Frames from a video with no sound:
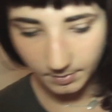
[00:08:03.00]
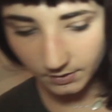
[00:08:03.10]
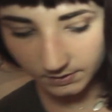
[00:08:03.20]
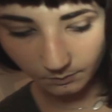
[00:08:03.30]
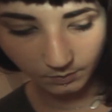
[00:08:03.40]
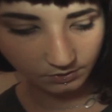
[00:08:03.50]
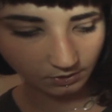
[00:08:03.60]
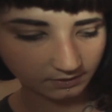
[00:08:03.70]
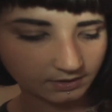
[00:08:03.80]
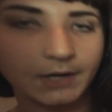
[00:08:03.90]
because it was
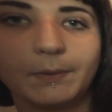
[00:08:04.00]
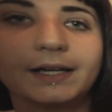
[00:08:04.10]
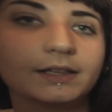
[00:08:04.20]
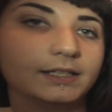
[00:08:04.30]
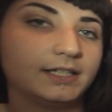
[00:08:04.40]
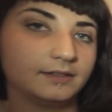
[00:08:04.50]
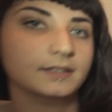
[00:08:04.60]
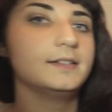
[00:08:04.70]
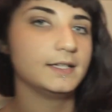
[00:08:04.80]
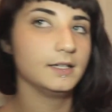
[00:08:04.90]
going directly in
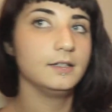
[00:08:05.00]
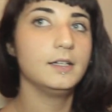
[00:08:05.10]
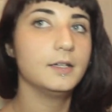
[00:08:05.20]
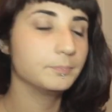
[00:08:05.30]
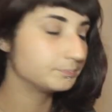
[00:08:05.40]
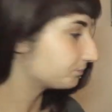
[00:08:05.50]
the sink.